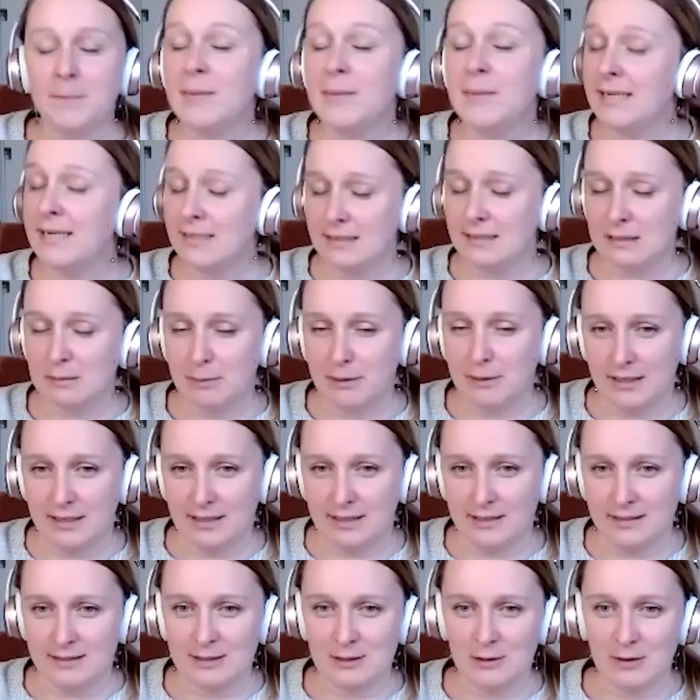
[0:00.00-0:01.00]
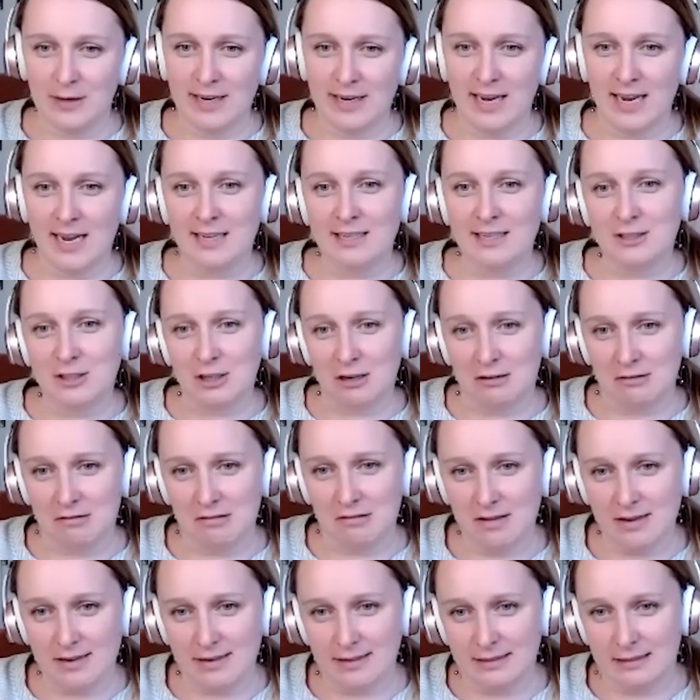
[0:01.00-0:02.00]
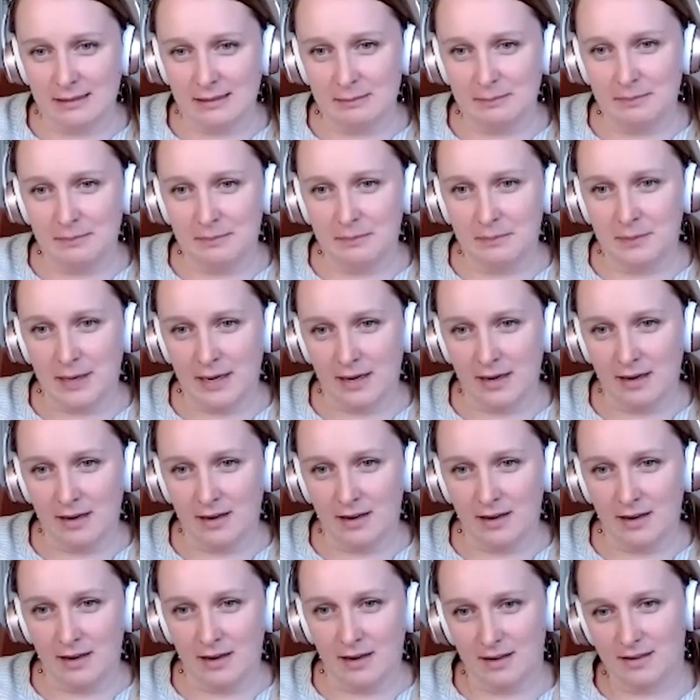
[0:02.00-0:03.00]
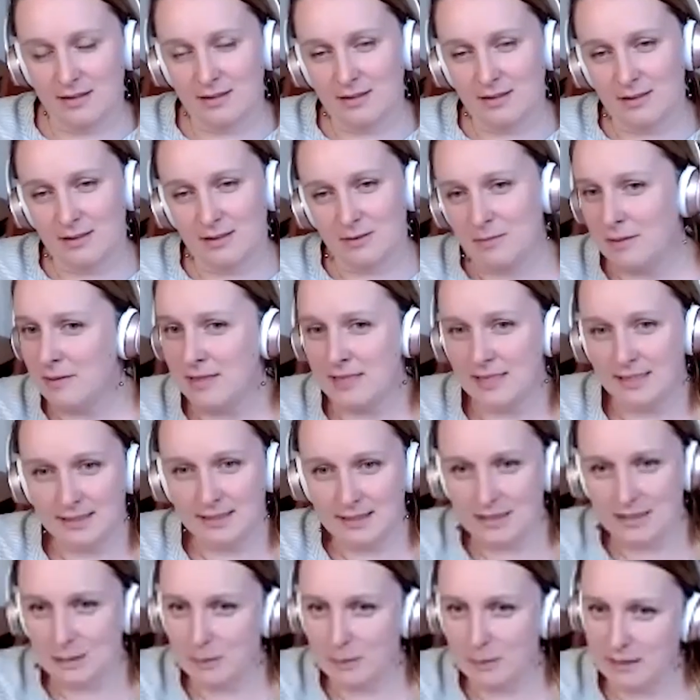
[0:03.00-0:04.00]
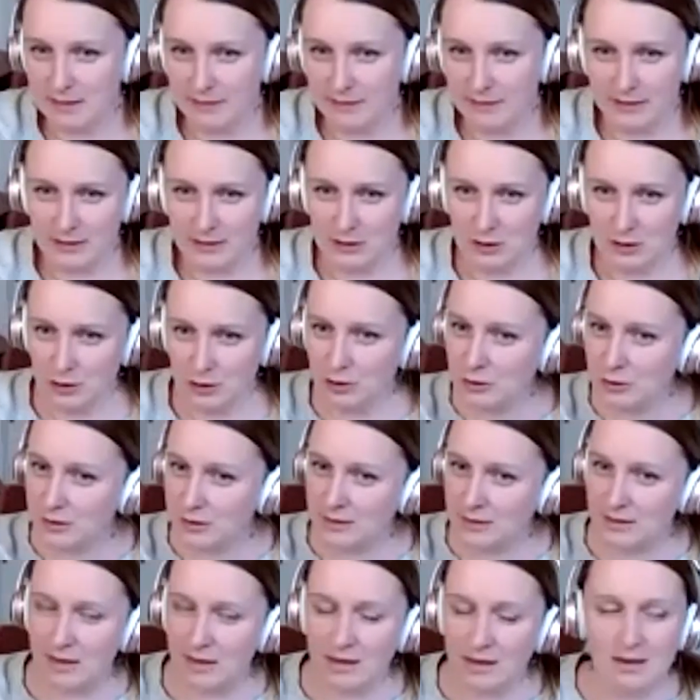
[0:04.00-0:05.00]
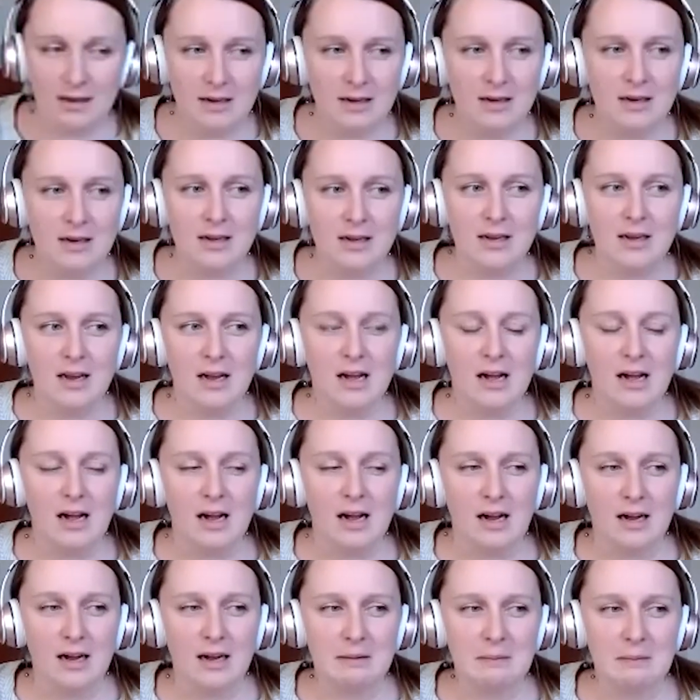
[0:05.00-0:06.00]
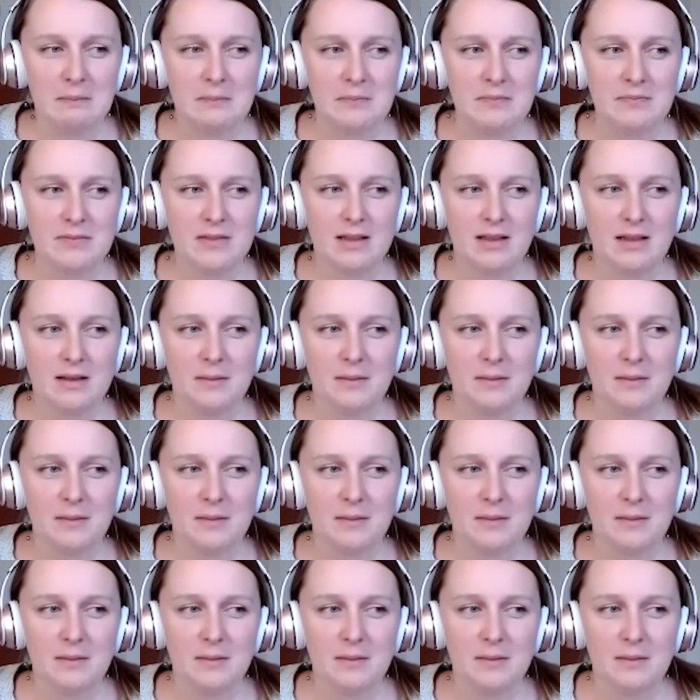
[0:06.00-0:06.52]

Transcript: my experience, so I can't generalize, but so maybe this is specific to Houston, but